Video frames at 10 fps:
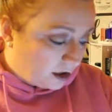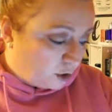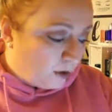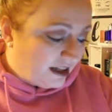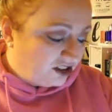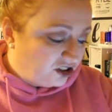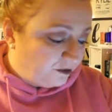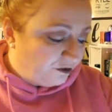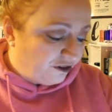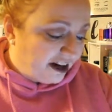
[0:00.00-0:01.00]

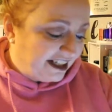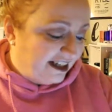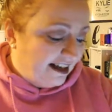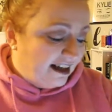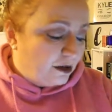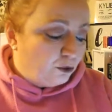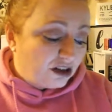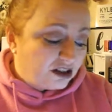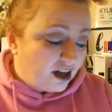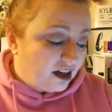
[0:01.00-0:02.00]
Question three,
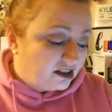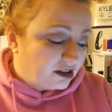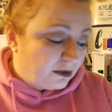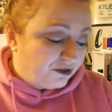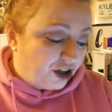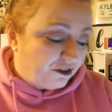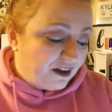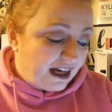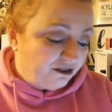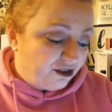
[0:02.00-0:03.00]
what are some of your
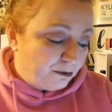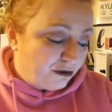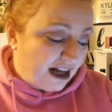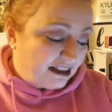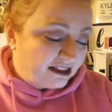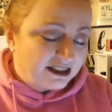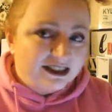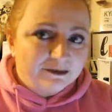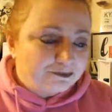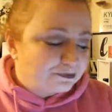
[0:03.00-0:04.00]
favourite
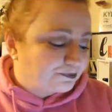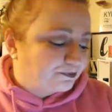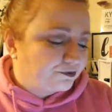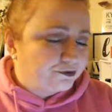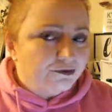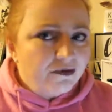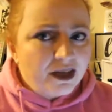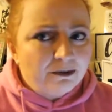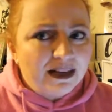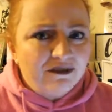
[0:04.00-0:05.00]
brands?
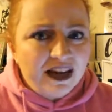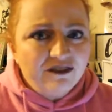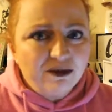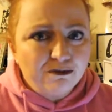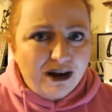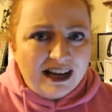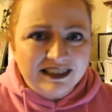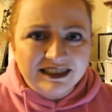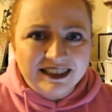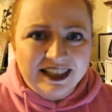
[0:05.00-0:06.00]
My favourite
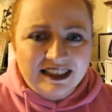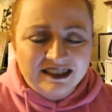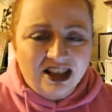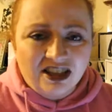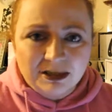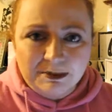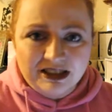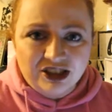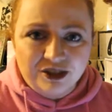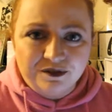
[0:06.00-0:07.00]
brand has got to be
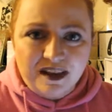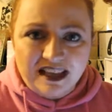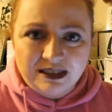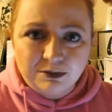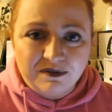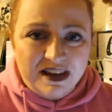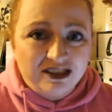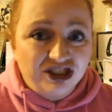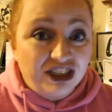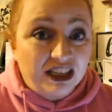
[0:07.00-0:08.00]
Too Faced without
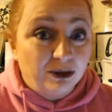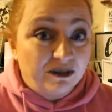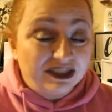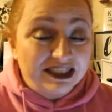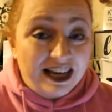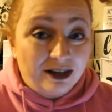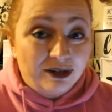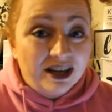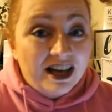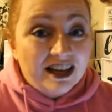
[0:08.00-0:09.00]
a shadow of a
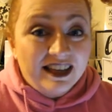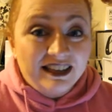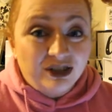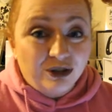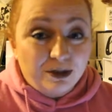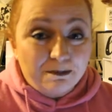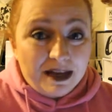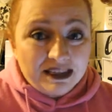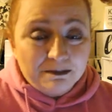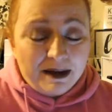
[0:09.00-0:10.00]
doubt. They do the
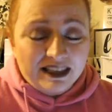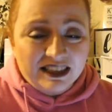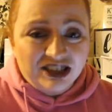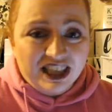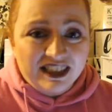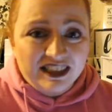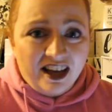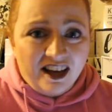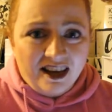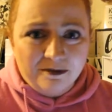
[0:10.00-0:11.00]
best packaging
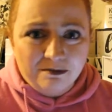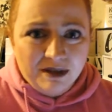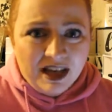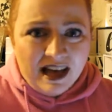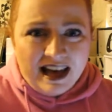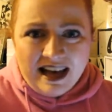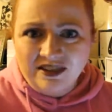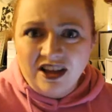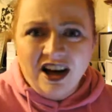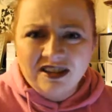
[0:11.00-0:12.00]
um,
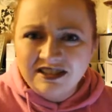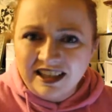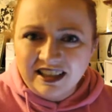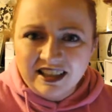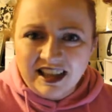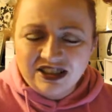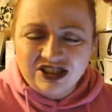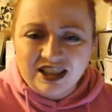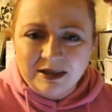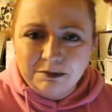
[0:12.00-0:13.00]
and the holiday
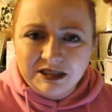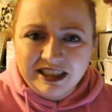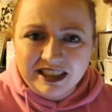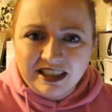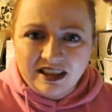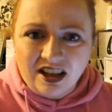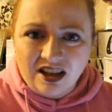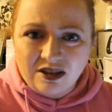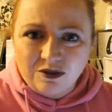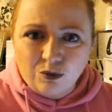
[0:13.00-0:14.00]
collection in
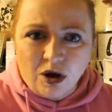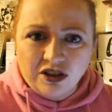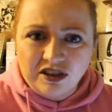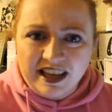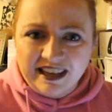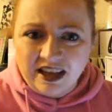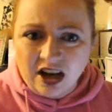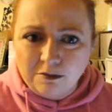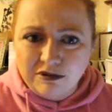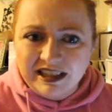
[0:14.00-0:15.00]
particular, what they
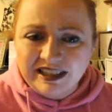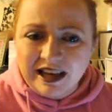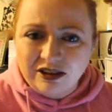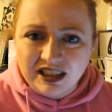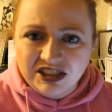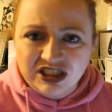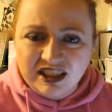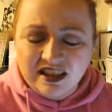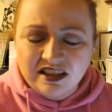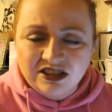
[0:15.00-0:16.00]
are bringing out this
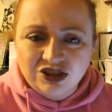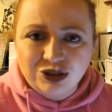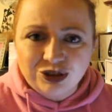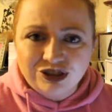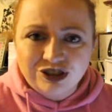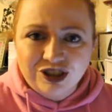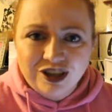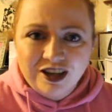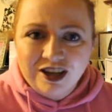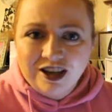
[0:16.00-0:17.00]
year is just
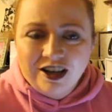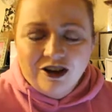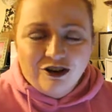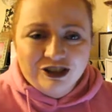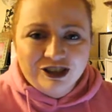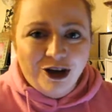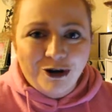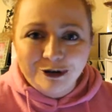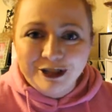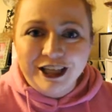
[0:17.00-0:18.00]

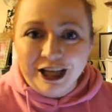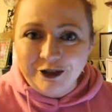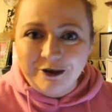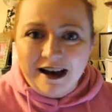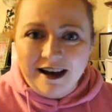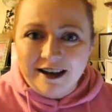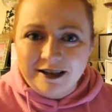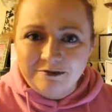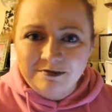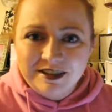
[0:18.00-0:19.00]
so cute
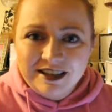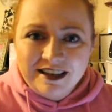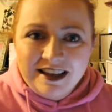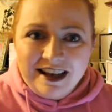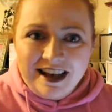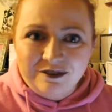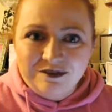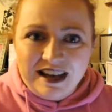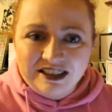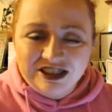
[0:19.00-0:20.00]
and um,
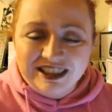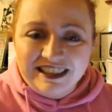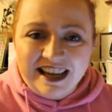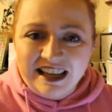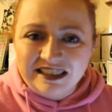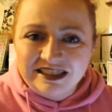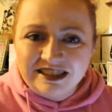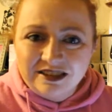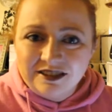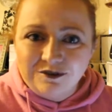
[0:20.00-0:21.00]
I've actually
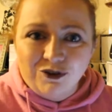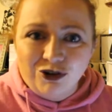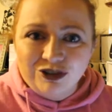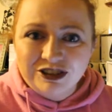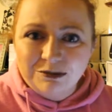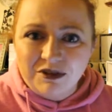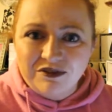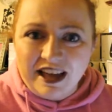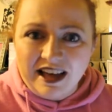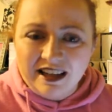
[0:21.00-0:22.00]
asked for some
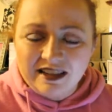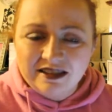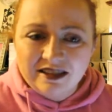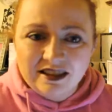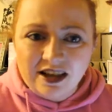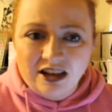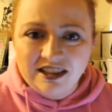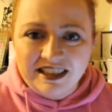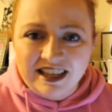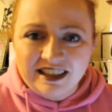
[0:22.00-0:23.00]
of that
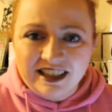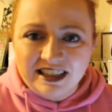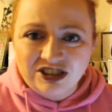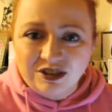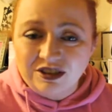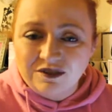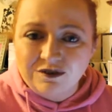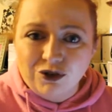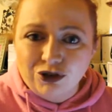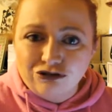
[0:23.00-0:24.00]
holiday collection
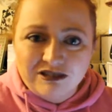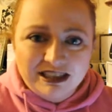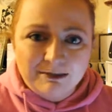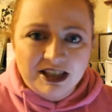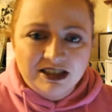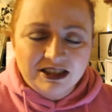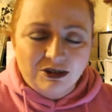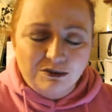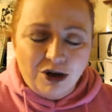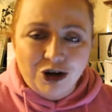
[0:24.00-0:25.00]
for Christmas
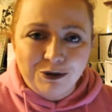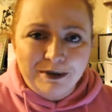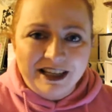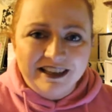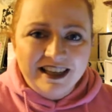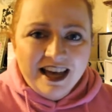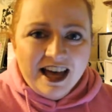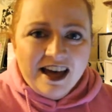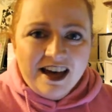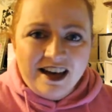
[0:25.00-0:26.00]
so I'm hoping
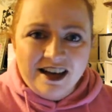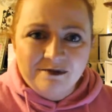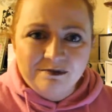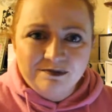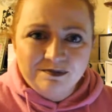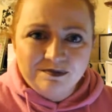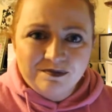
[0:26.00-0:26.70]
um,